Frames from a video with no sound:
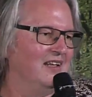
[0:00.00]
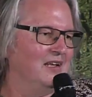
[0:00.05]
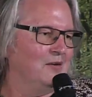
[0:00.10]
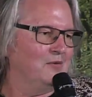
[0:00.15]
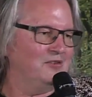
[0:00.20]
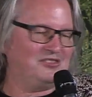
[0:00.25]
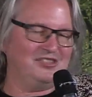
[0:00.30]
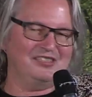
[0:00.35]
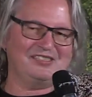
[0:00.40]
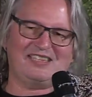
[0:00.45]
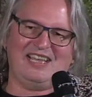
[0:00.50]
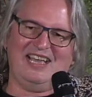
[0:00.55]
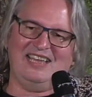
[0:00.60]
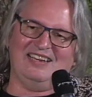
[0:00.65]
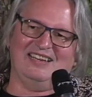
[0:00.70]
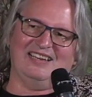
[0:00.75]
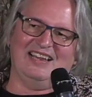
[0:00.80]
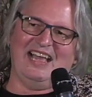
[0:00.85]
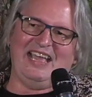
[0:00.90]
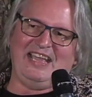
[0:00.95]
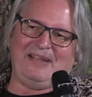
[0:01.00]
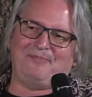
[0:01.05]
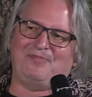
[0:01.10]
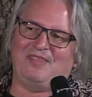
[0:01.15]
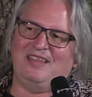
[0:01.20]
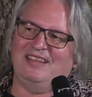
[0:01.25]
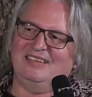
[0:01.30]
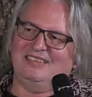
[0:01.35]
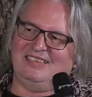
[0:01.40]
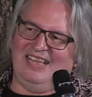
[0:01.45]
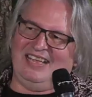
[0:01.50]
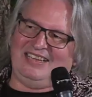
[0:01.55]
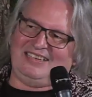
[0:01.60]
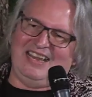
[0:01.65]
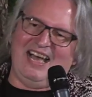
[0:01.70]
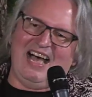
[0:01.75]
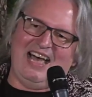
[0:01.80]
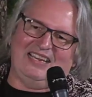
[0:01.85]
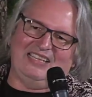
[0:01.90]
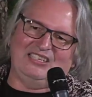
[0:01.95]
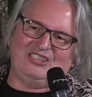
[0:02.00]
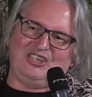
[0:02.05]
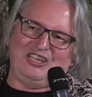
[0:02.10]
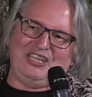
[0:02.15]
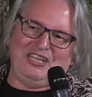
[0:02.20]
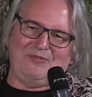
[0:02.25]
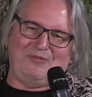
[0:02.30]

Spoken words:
which is kind of like technology